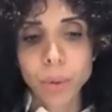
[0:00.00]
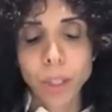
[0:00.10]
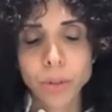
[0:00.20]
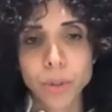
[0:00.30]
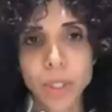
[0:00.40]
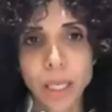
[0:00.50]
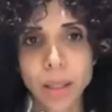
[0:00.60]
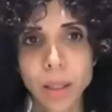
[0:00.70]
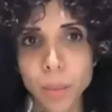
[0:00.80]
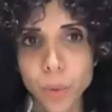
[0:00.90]
understand
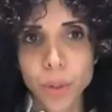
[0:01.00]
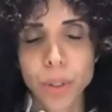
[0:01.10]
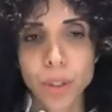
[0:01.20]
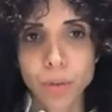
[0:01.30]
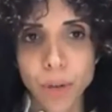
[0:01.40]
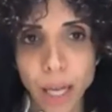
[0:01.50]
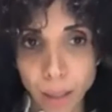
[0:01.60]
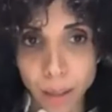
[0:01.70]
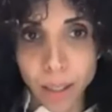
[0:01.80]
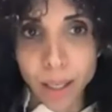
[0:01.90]
the importance of health